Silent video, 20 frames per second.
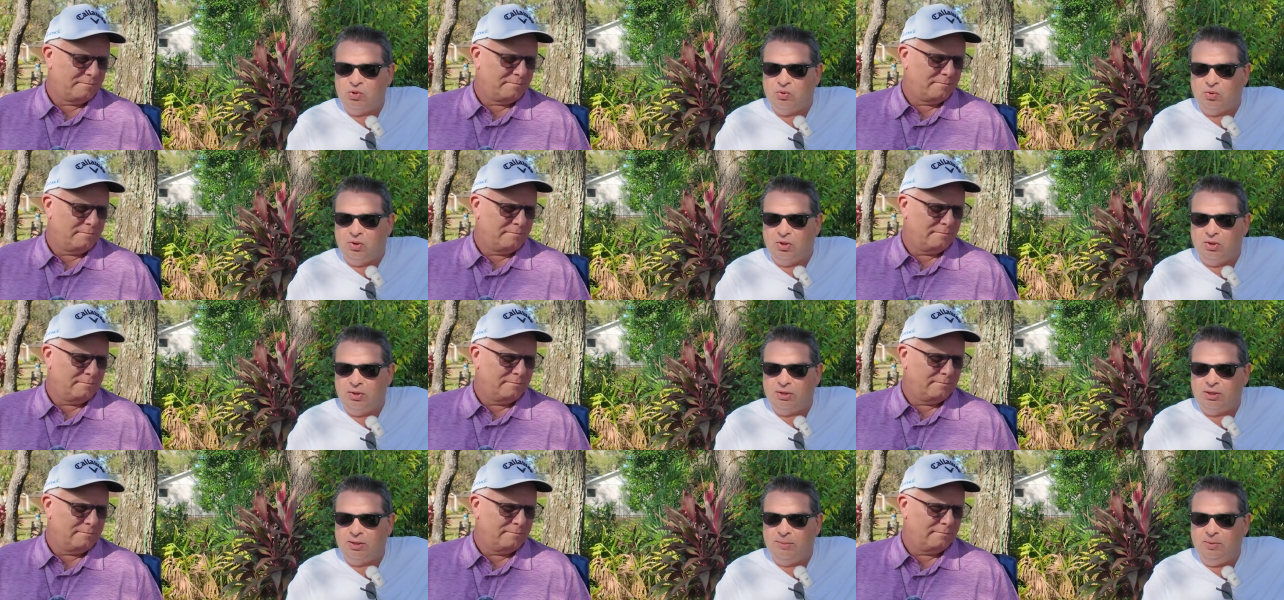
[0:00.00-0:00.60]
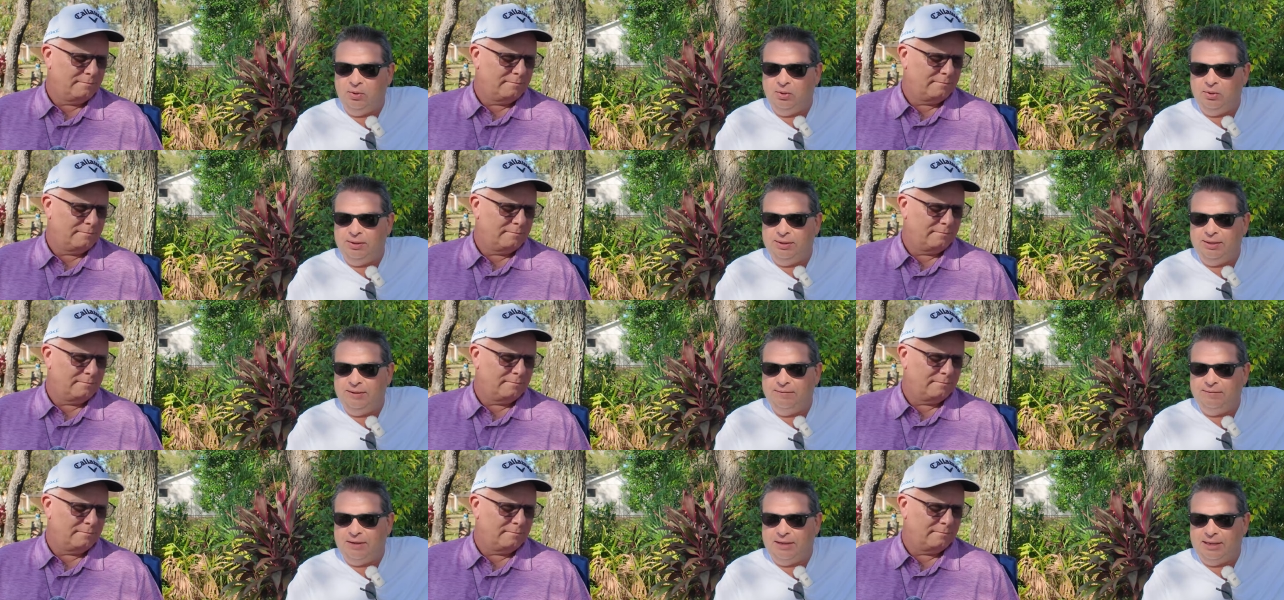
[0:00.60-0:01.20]
Speaker 1: strong
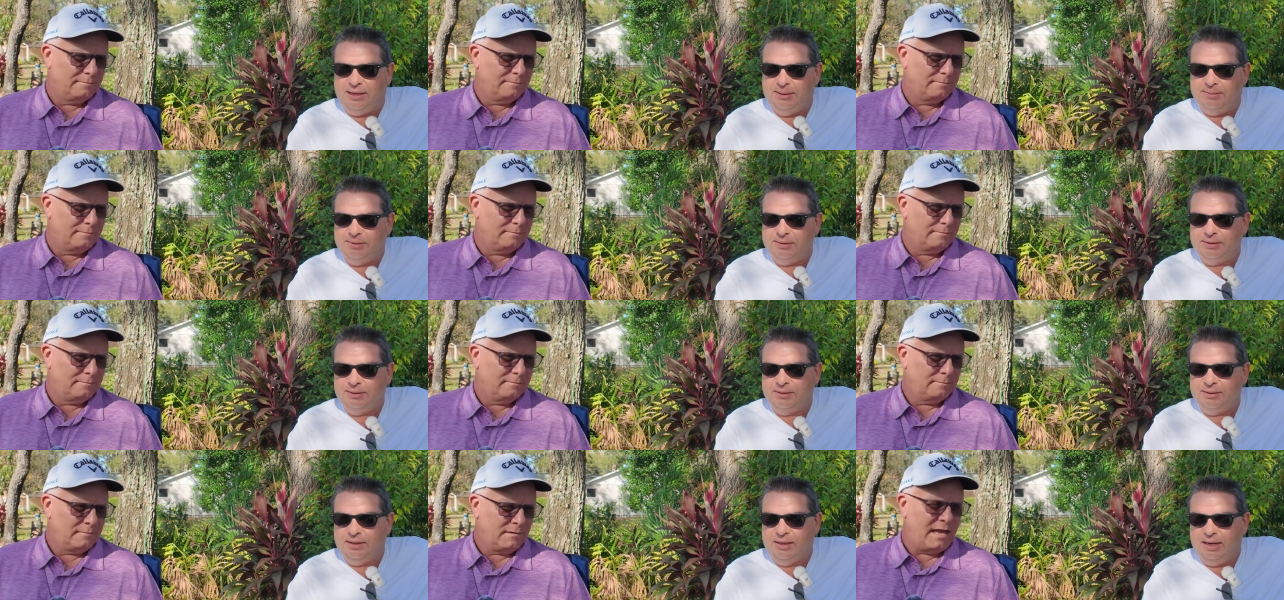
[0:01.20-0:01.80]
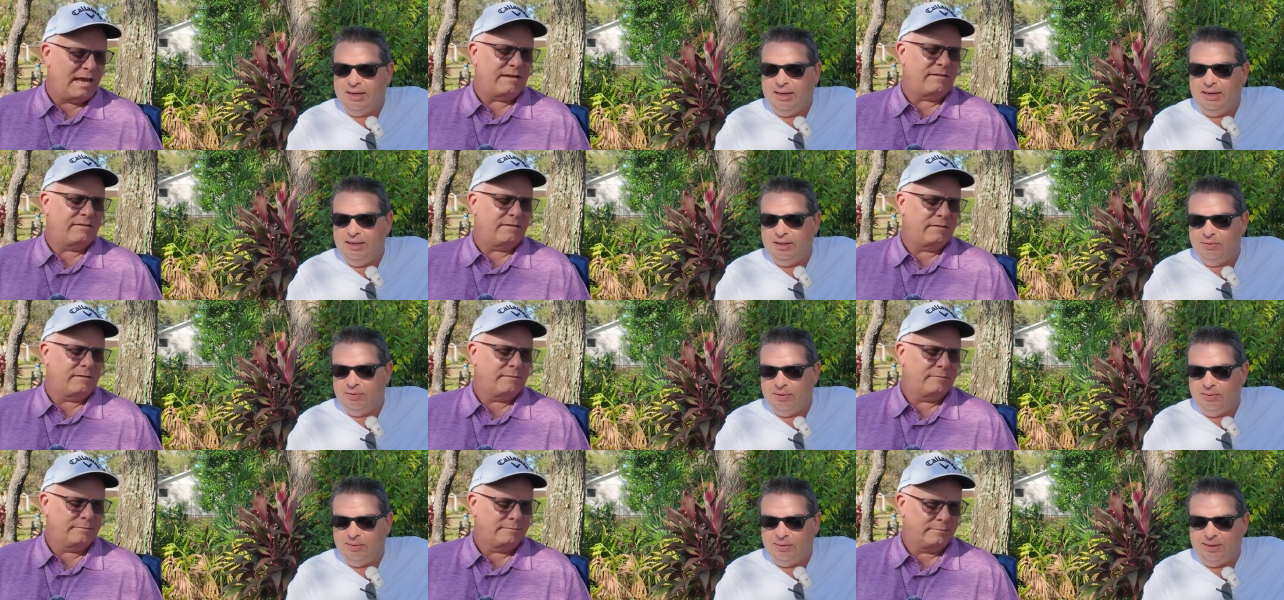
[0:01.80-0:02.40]
community vibes. Yeah, I
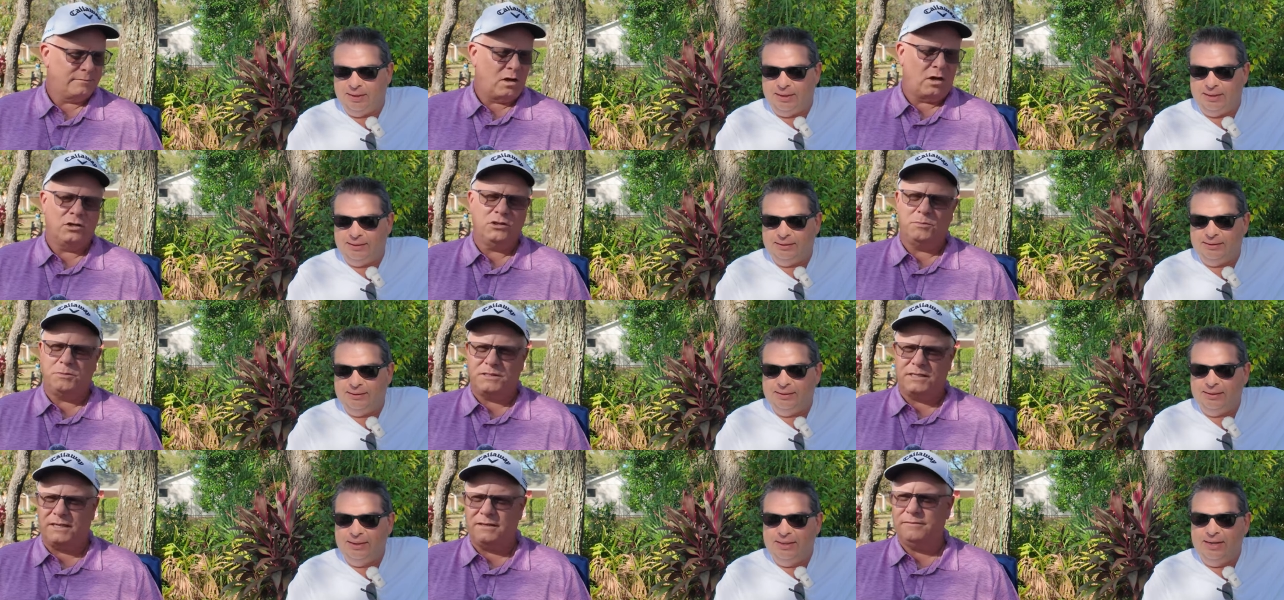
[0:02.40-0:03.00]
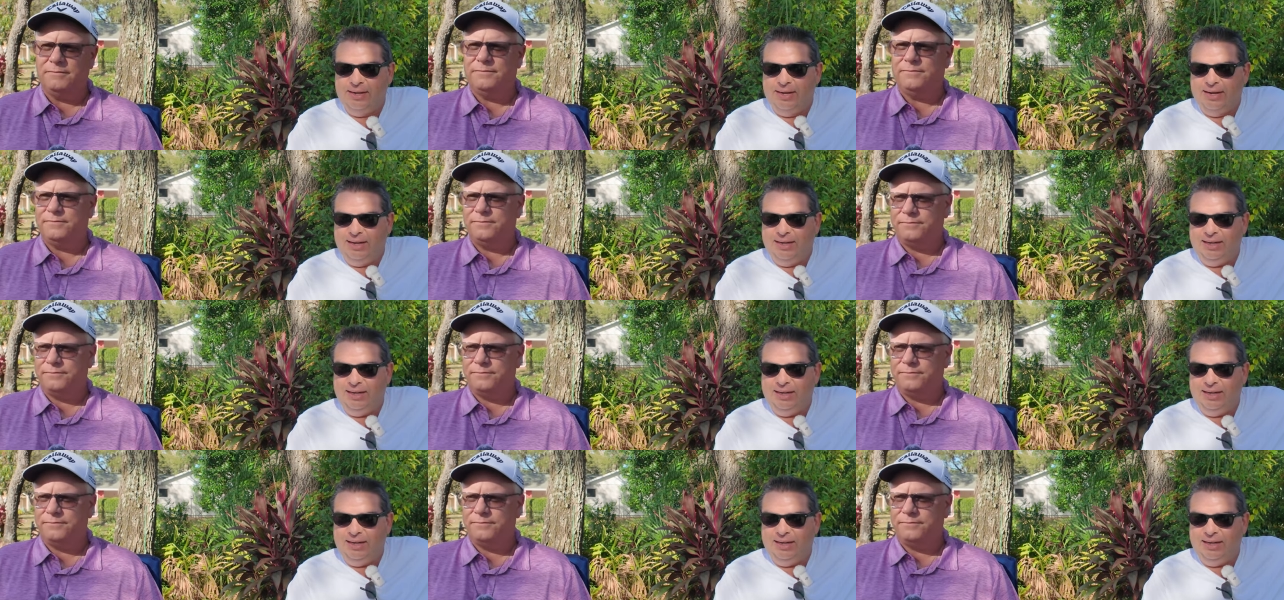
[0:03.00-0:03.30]
agree with that. 100%.